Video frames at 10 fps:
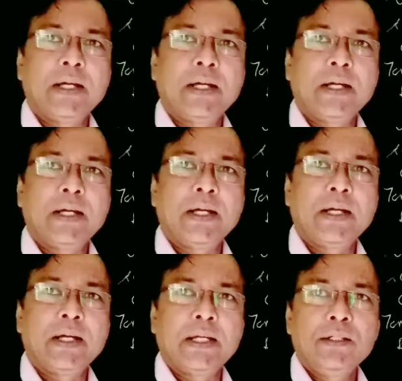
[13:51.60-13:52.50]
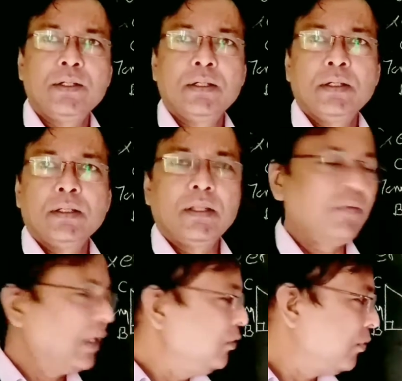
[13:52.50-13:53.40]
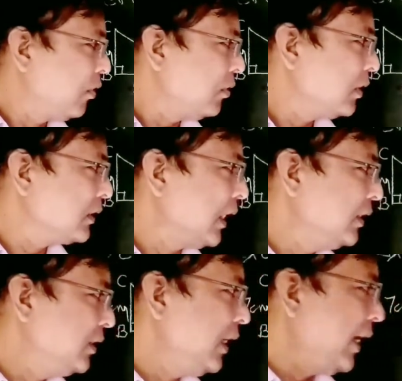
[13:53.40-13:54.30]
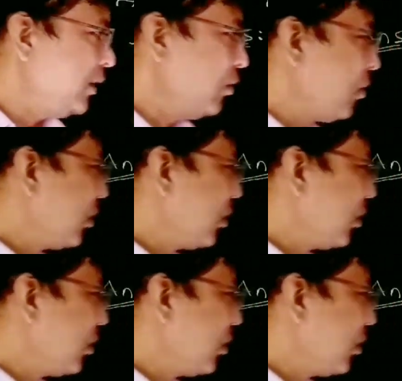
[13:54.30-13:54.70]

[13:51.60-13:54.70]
Now let us find the value for sin C and